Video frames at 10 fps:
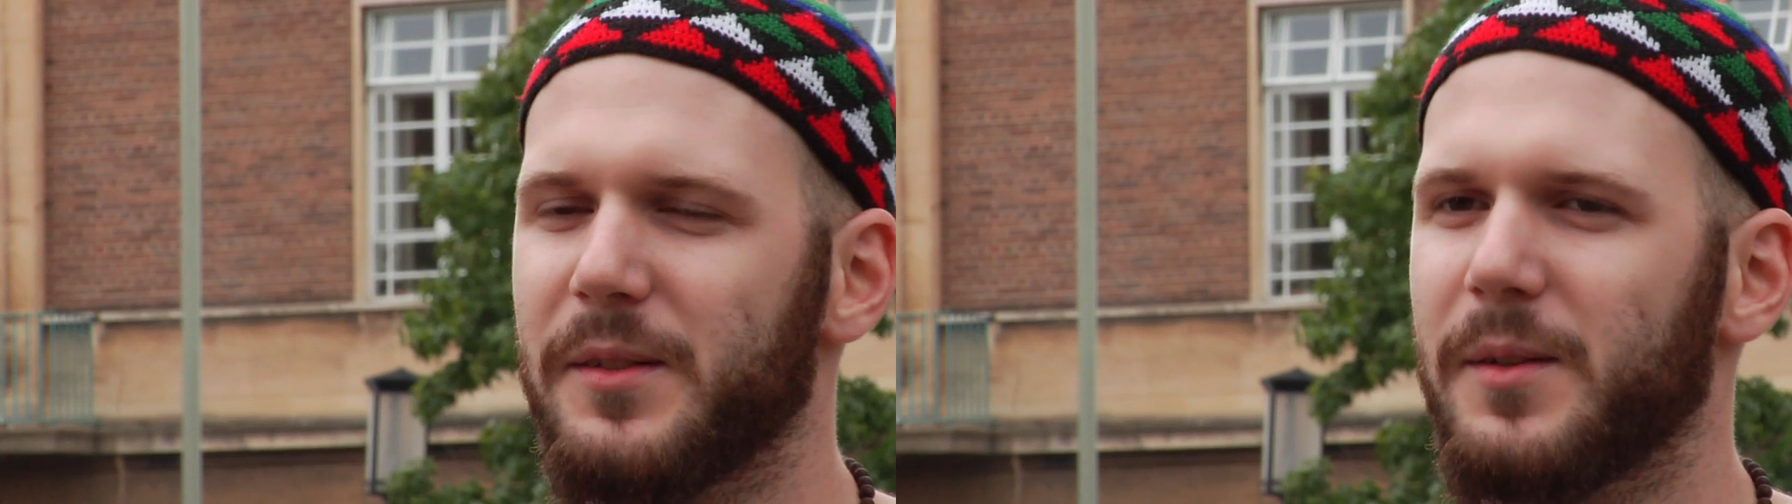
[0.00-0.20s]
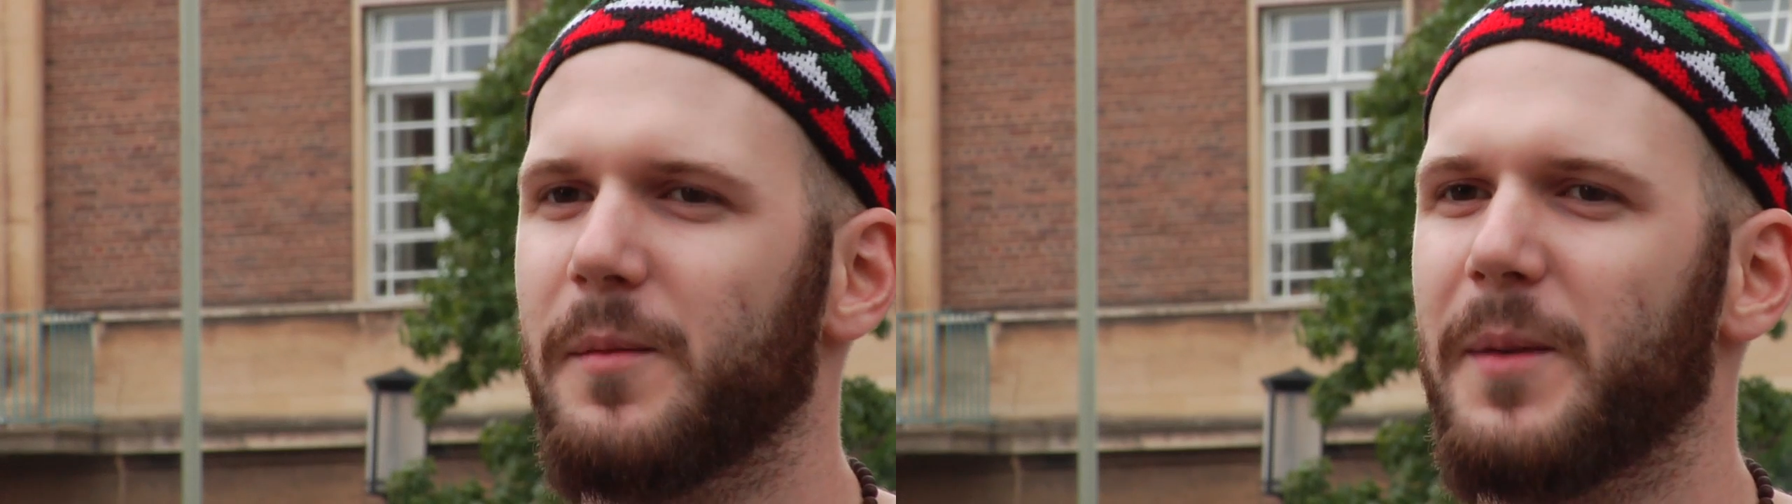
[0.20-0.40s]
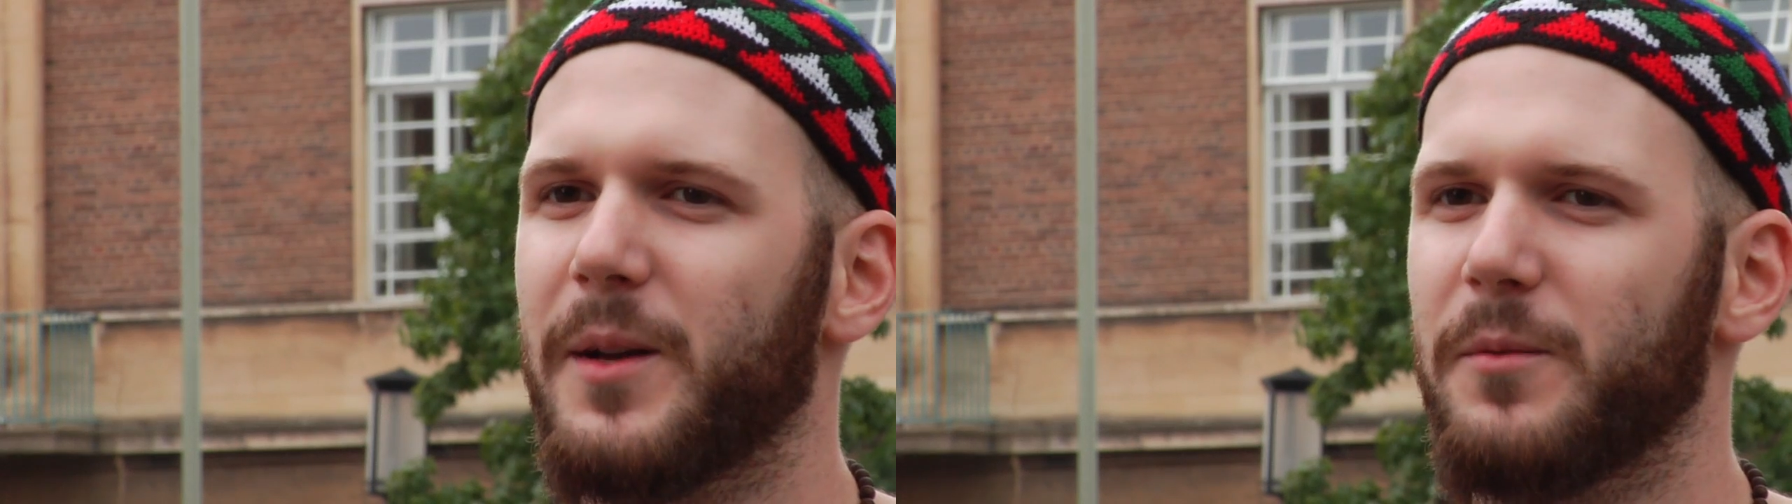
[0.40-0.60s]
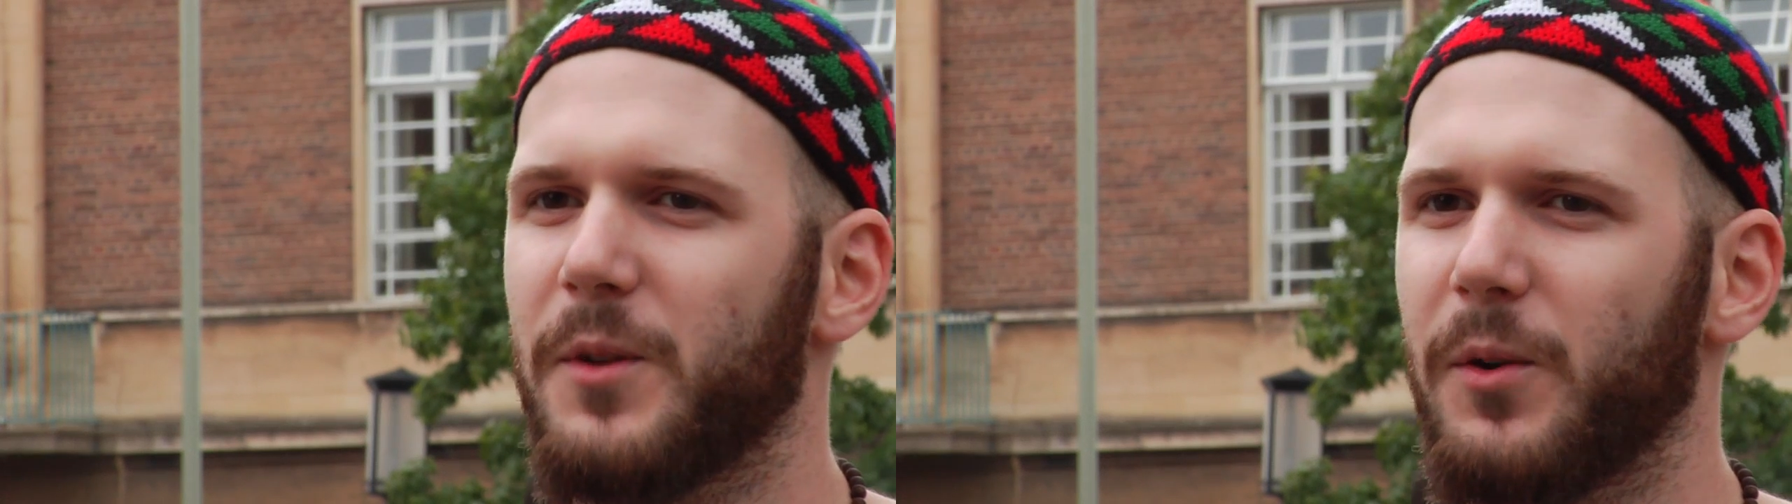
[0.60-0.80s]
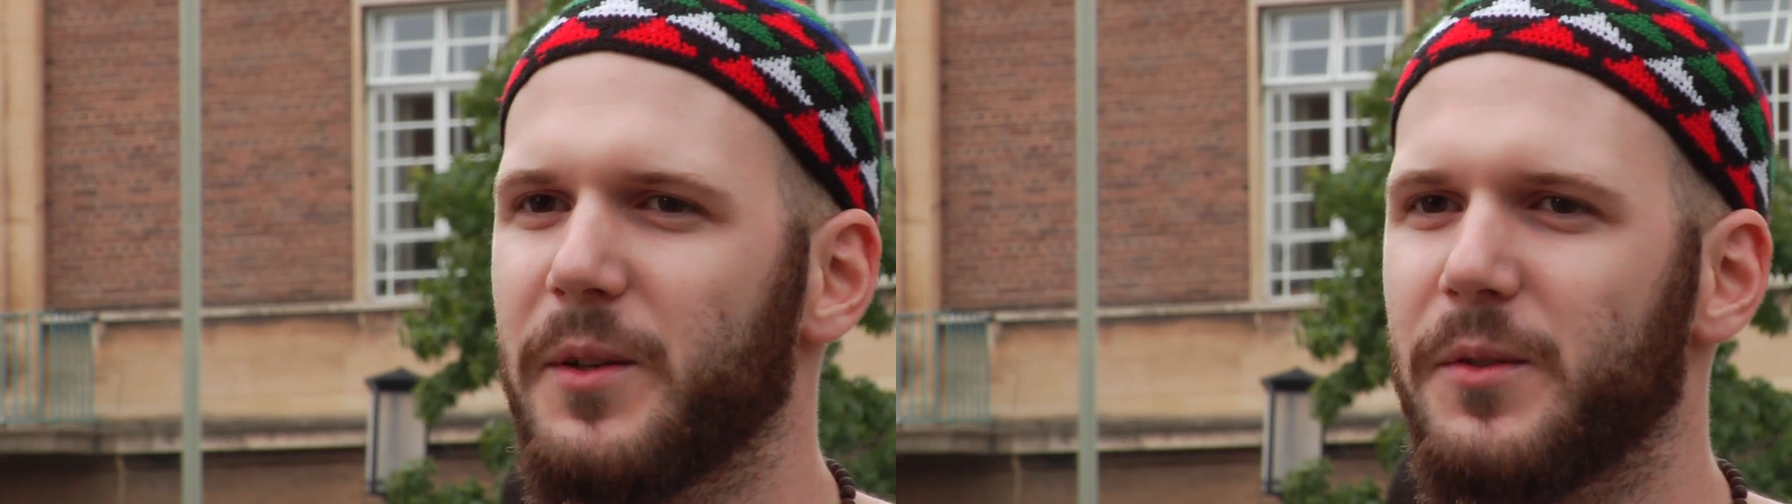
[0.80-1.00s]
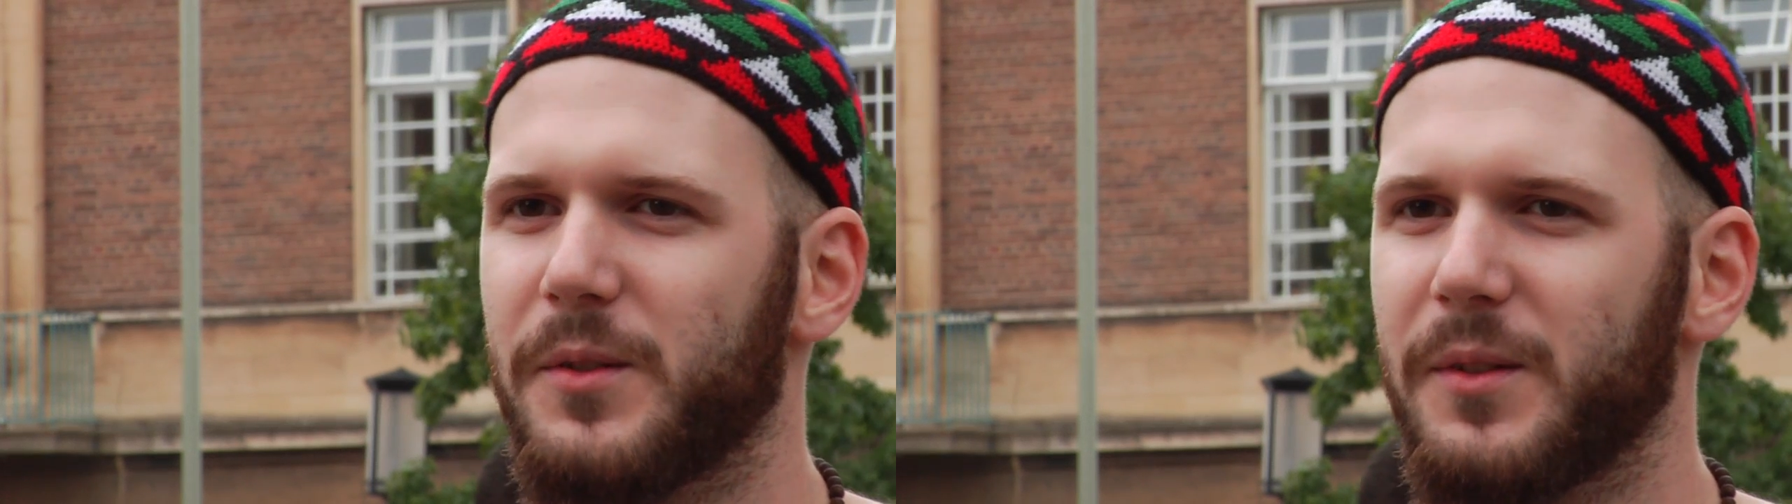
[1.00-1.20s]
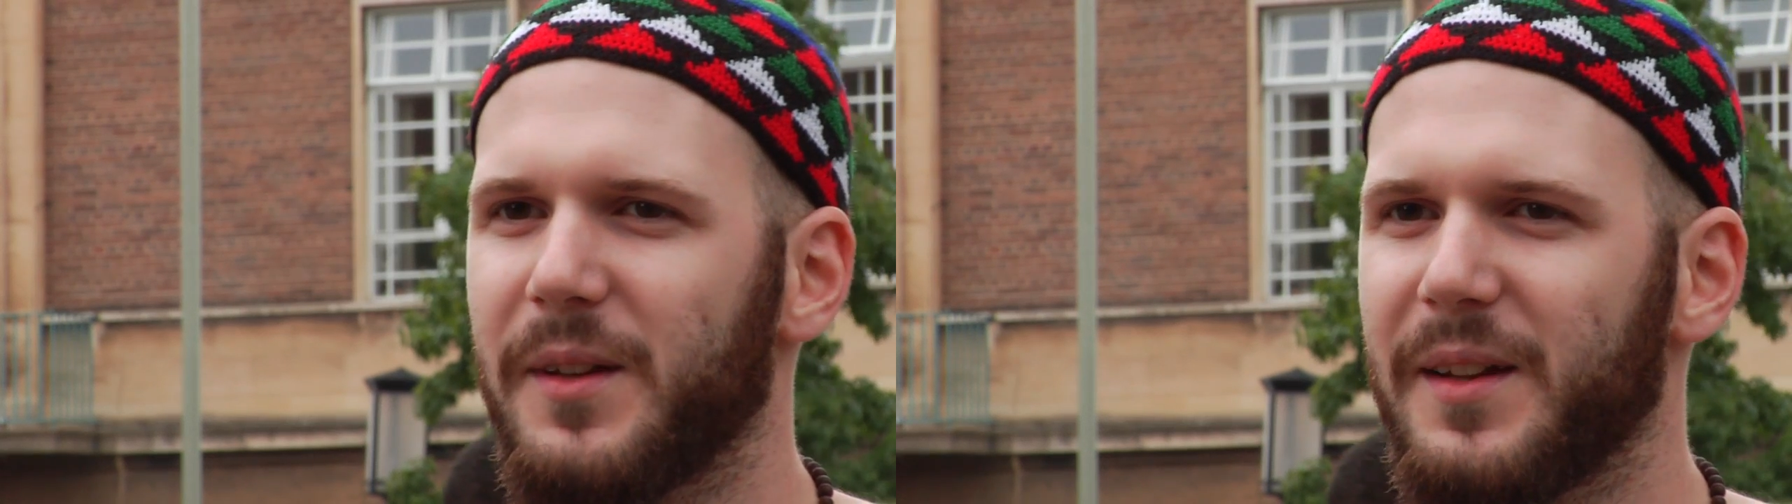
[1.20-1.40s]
to a man of knowledge,